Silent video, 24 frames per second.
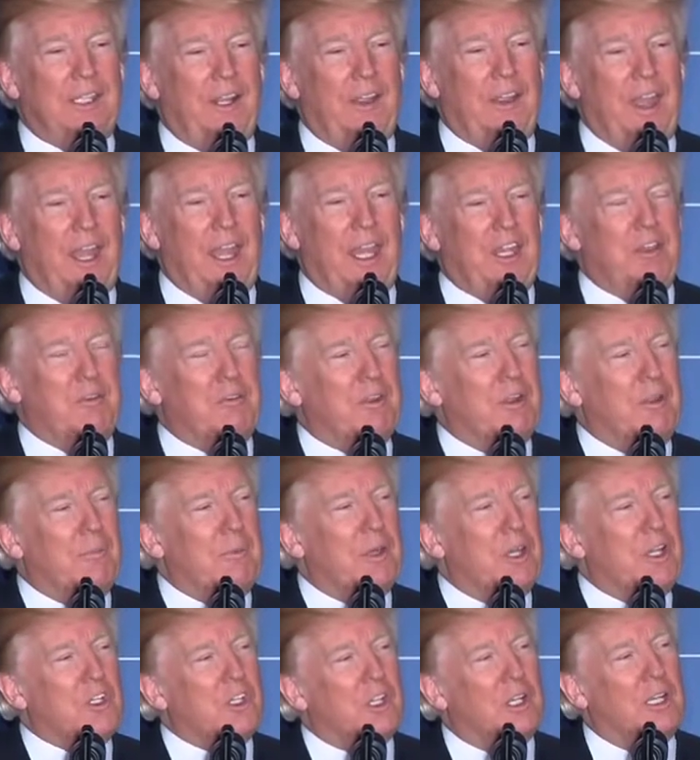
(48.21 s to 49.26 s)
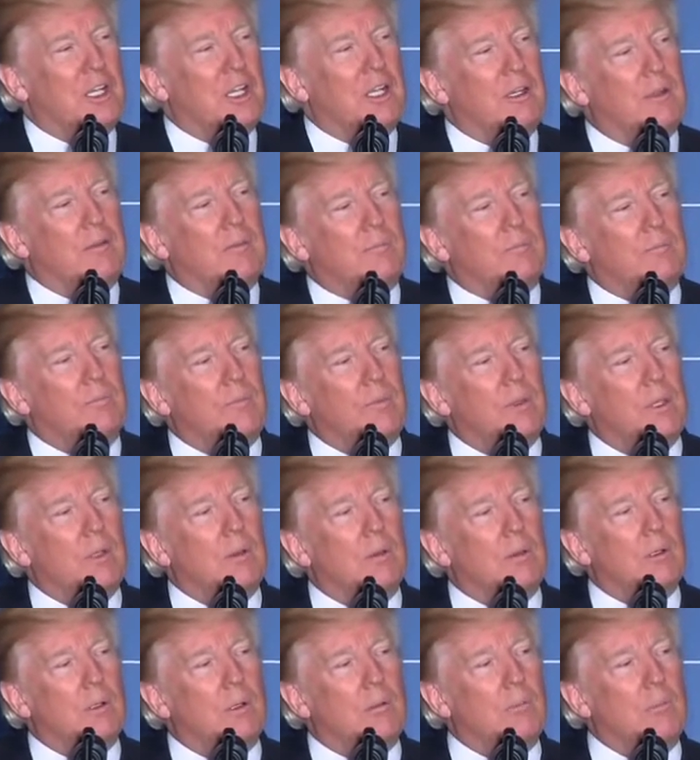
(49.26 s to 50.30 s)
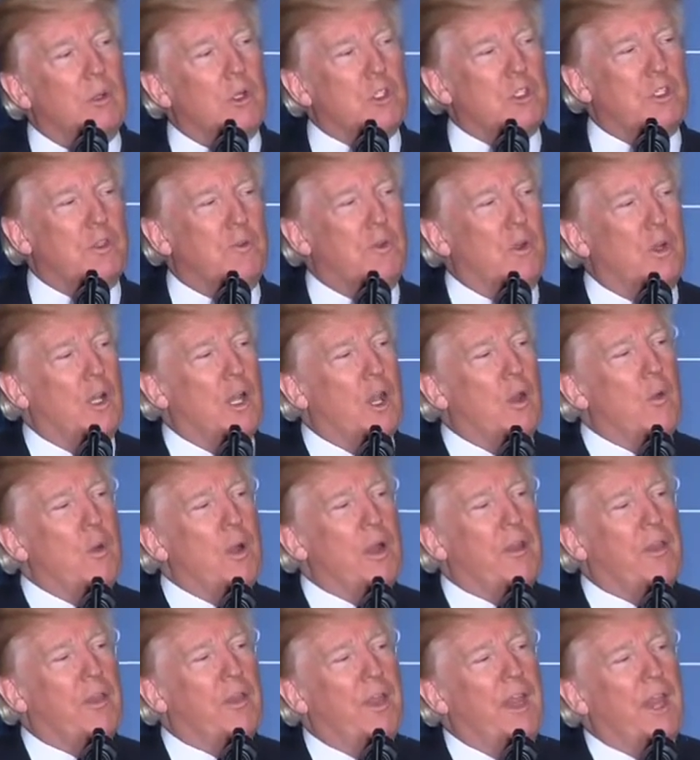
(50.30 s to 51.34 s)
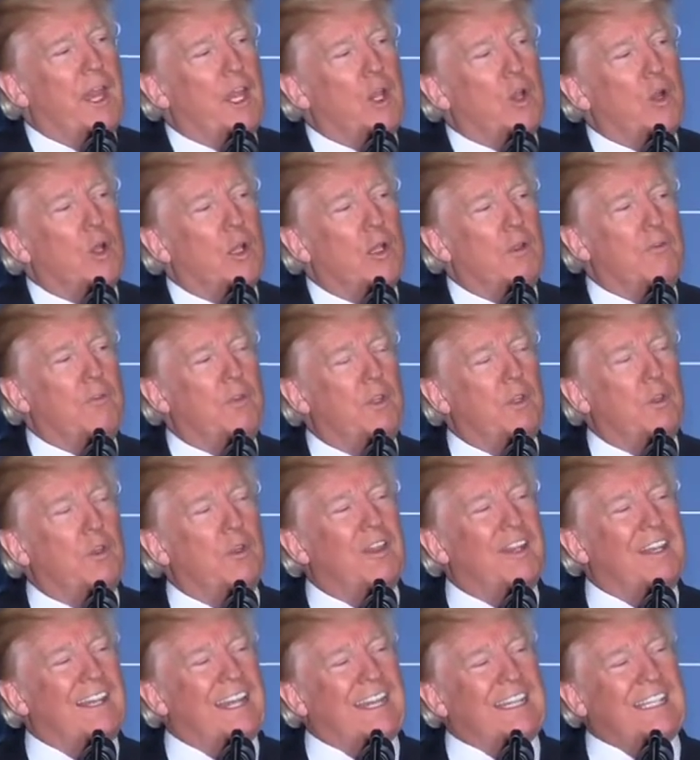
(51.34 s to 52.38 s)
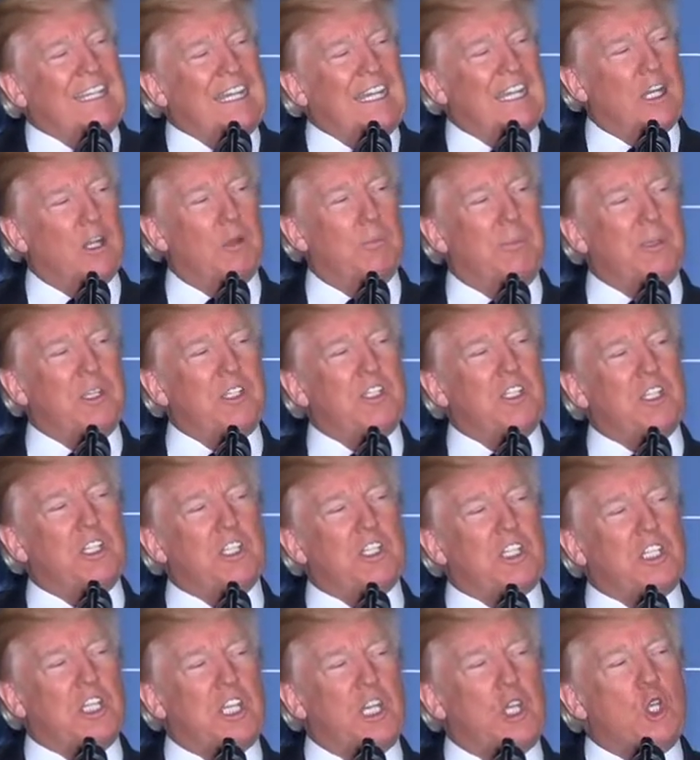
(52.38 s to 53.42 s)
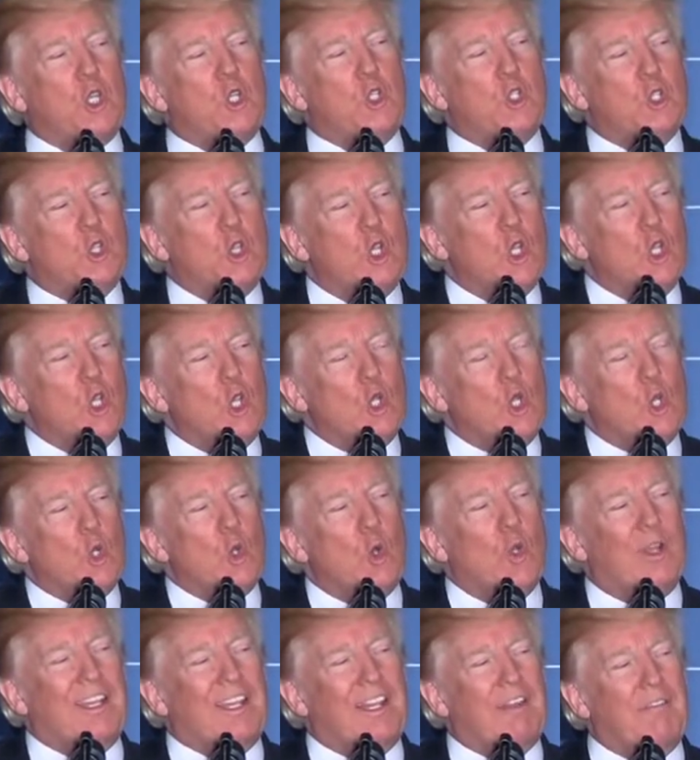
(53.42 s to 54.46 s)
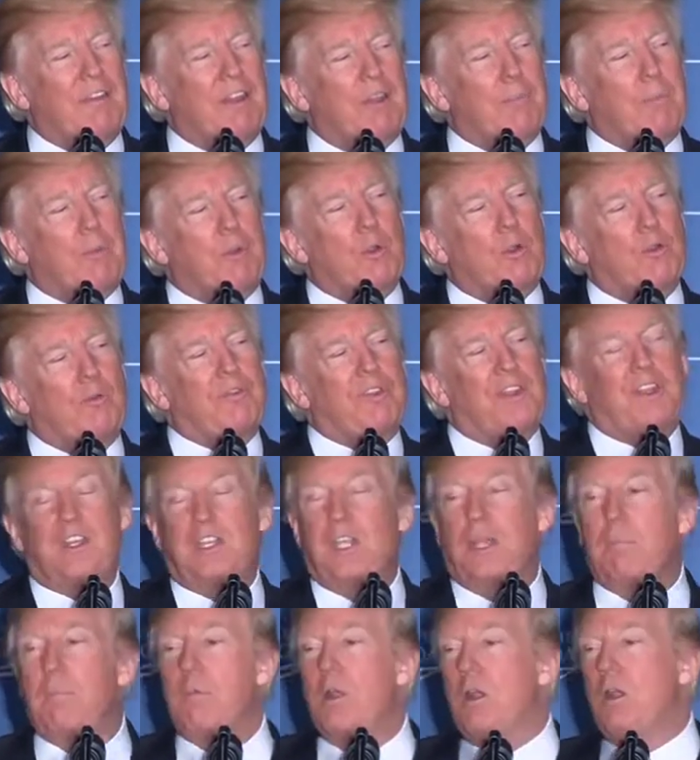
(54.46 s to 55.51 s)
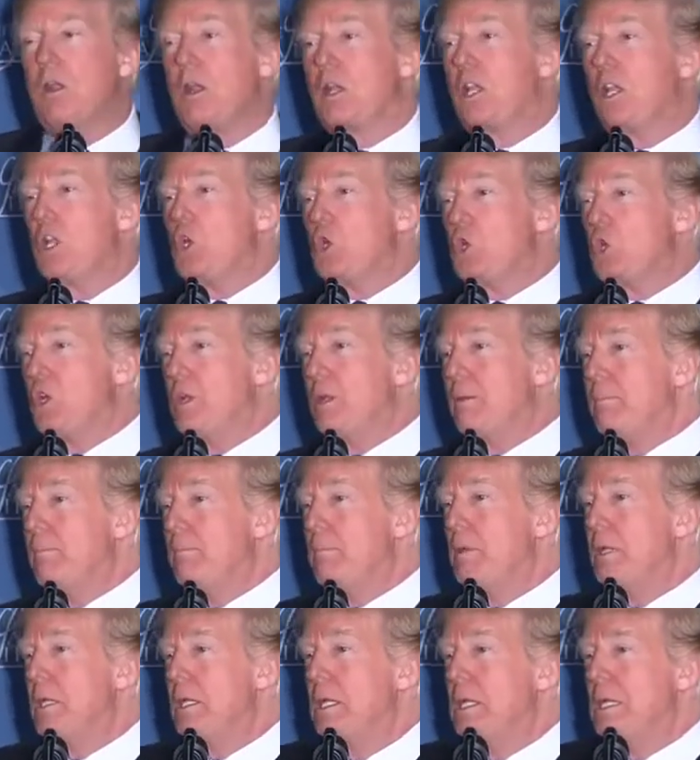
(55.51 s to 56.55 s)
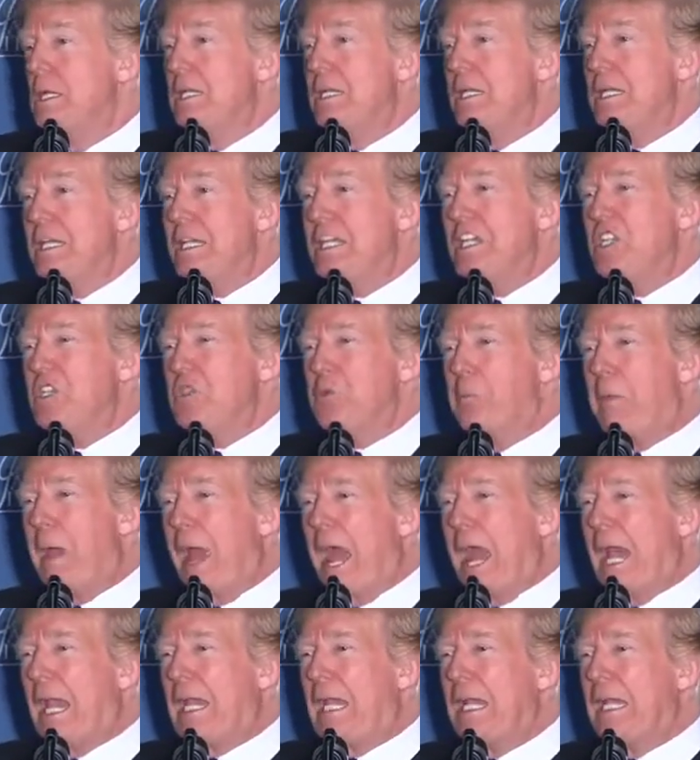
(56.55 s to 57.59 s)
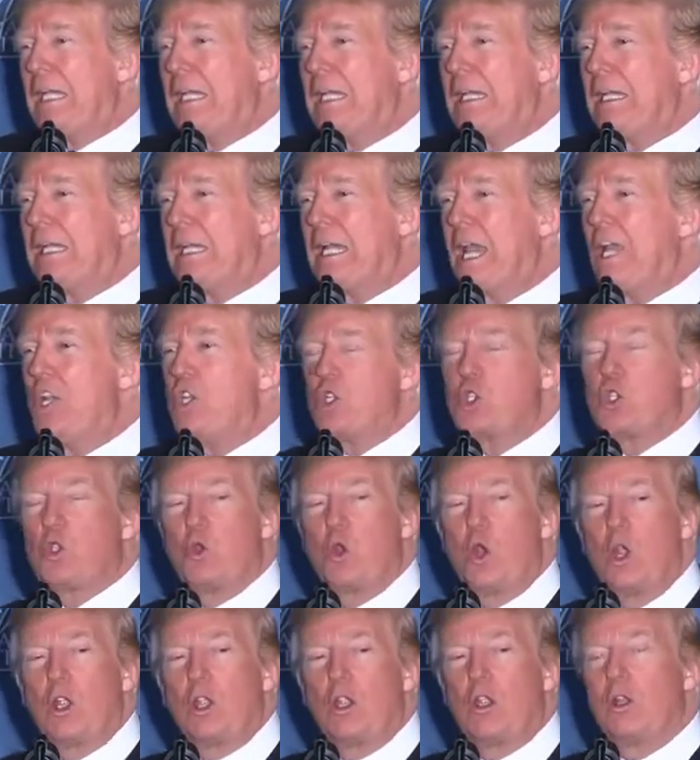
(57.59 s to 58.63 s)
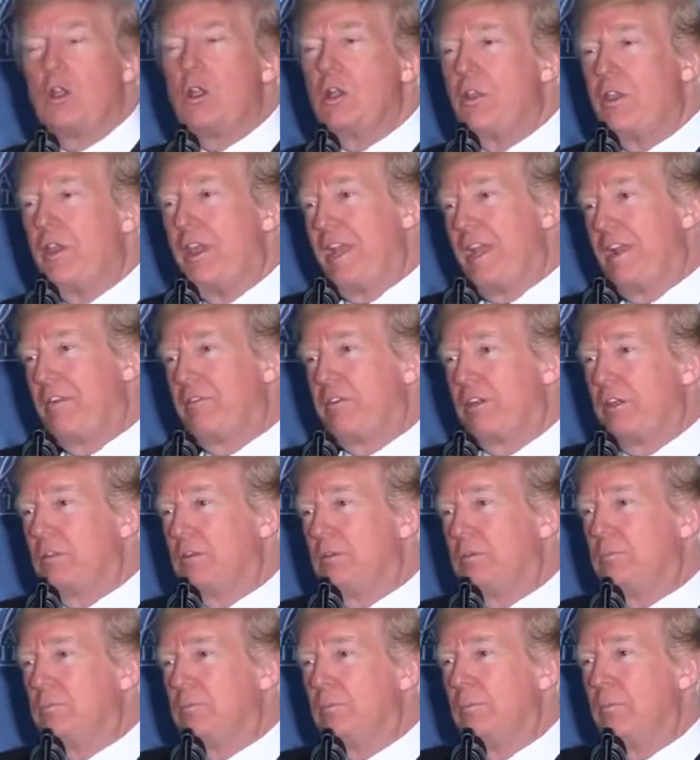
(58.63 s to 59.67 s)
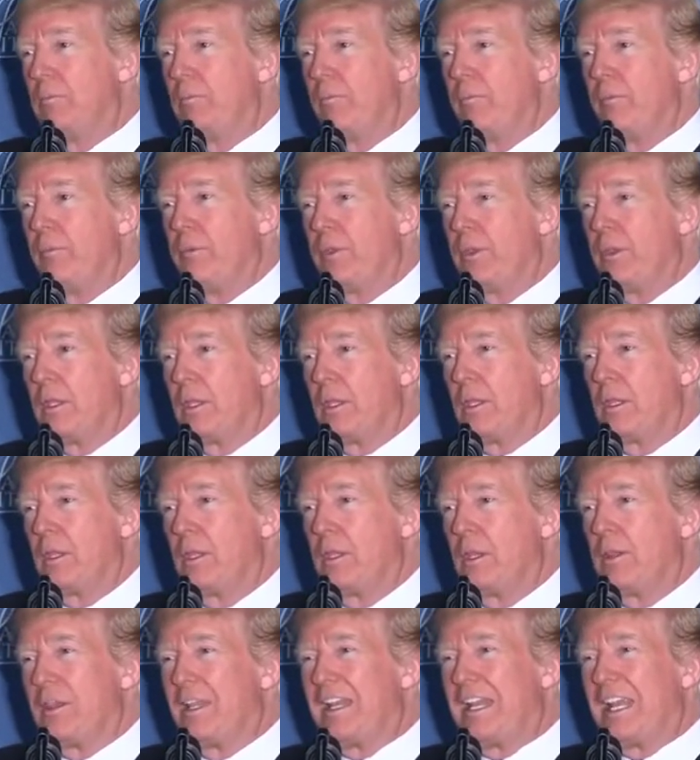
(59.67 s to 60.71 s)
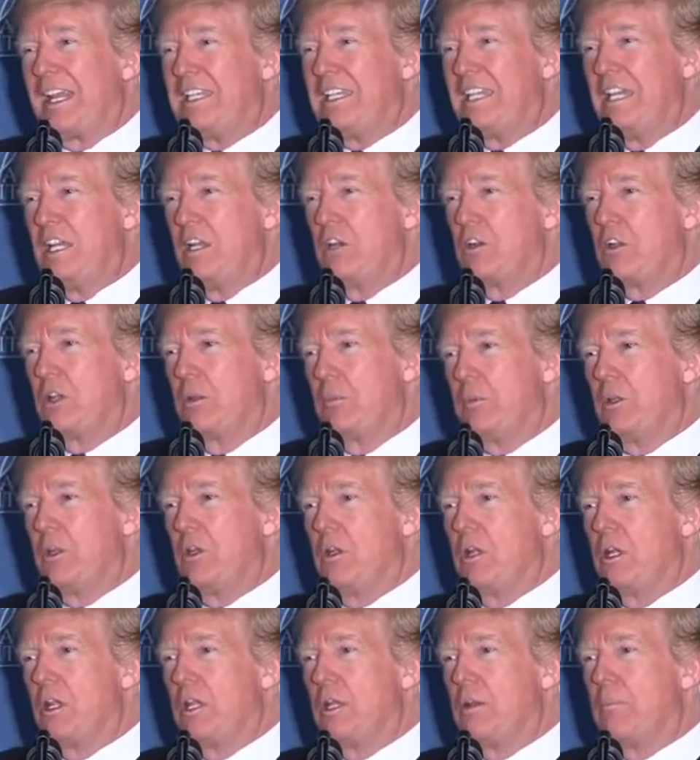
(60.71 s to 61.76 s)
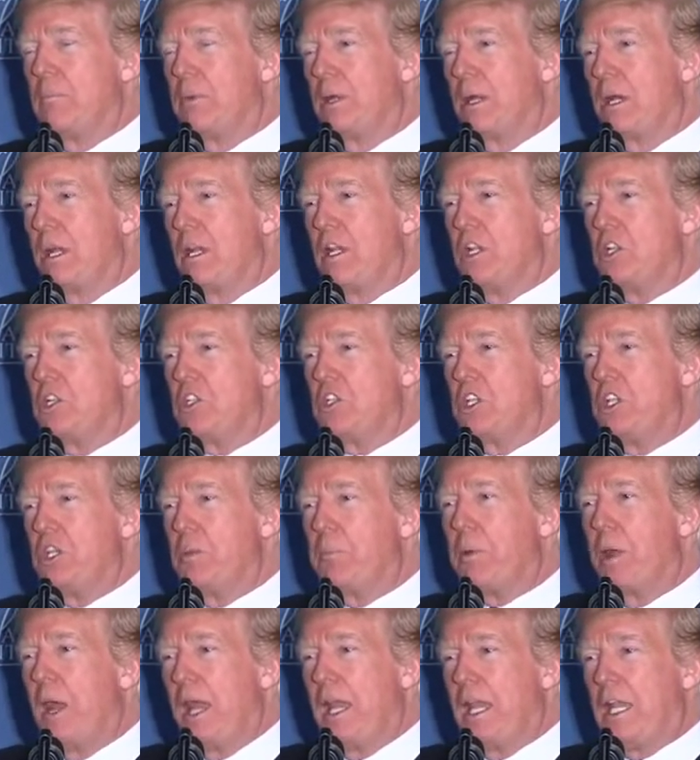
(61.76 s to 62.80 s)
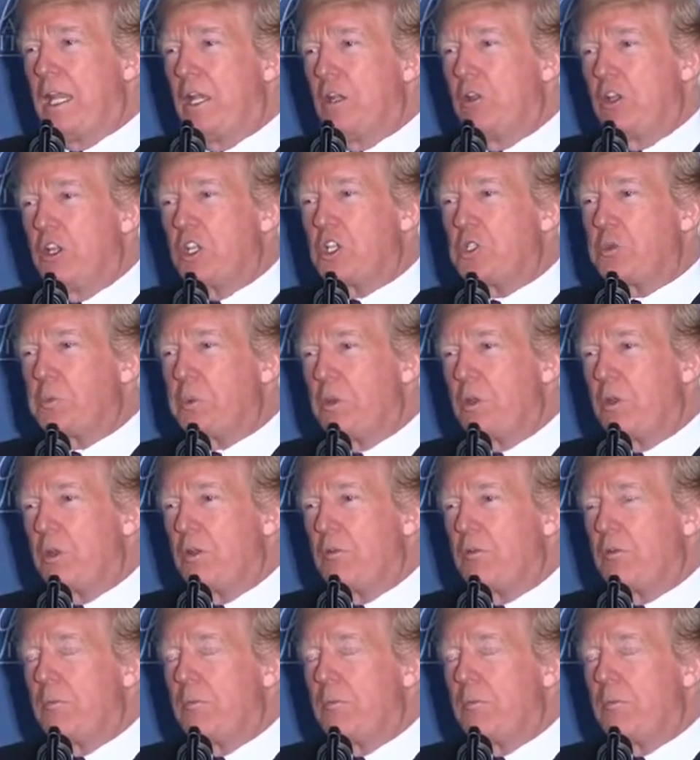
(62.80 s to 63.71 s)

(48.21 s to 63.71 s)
Thank you very much, Elaine. Most of all, I want to thank all of you, the Latino business leaders, who are living proof that the American dream is back and stronger than ever. The Latino community embodies the pioneering spirit of